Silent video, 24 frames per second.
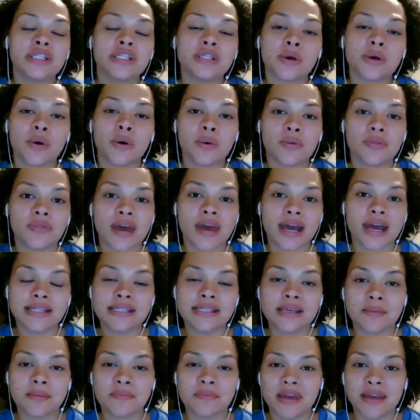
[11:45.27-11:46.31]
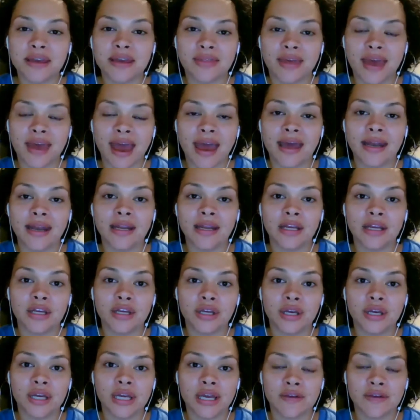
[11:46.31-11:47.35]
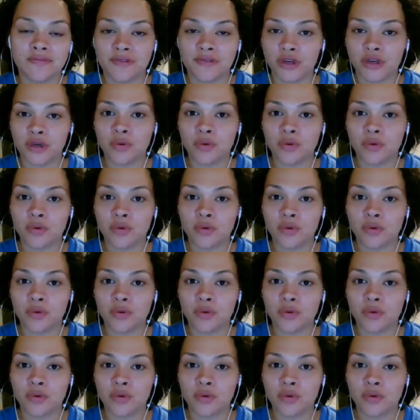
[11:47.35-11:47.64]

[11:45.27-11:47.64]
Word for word: So that's something that if